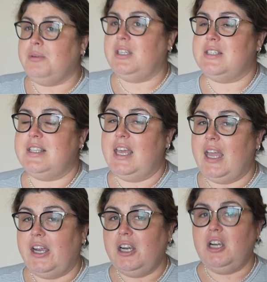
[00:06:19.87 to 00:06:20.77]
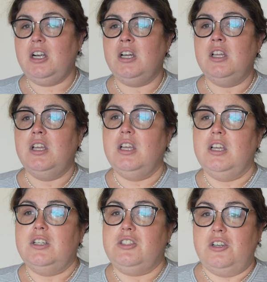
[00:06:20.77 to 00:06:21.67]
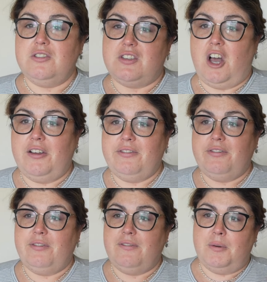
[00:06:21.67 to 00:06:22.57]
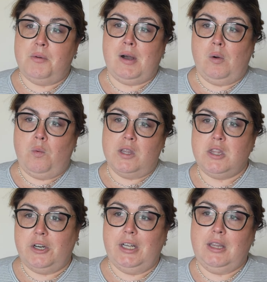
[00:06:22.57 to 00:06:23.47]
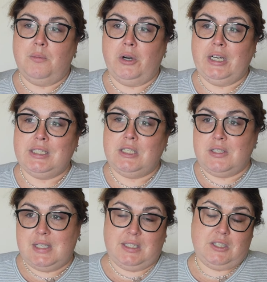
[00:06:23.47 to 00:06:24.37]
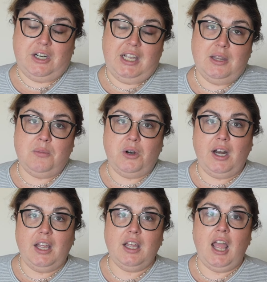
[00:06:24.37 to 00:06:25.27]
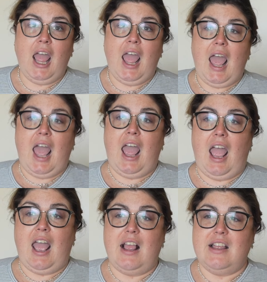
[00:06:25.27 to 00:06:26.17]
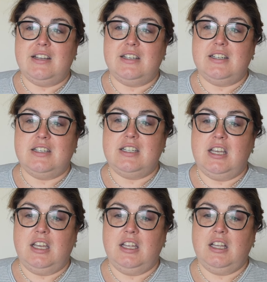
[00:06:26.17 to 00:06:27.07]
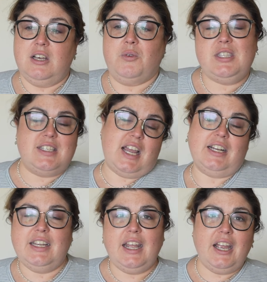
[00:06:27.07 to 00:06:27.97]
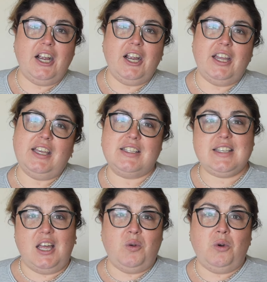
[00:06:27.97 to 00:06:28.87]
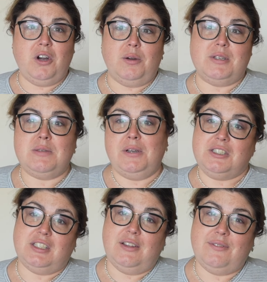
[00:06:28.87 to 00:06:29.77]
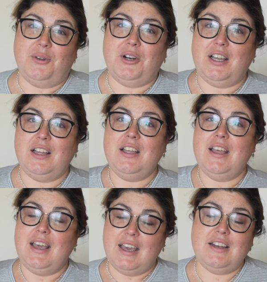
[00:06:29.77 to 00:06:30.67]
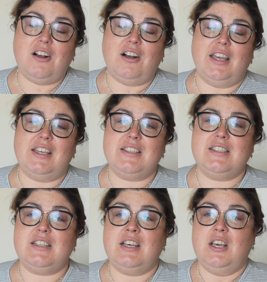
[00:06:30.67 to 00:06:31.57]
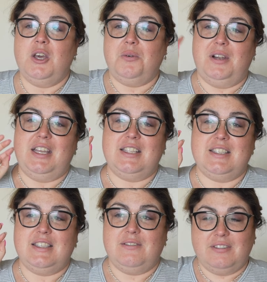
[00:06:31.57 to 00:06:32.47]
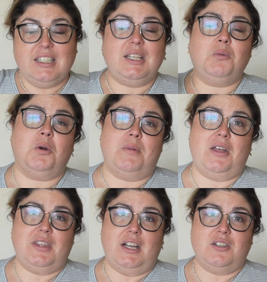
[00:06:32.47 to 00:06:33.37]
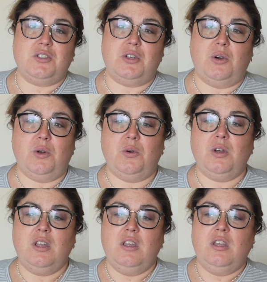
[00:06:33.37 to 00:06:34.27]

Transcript: because the air turns off from about 1.30 in the morning till 6.30 in the morning. And with stagnant air, it gets kind of warm, especially in Florida in August when it's really warm out there. So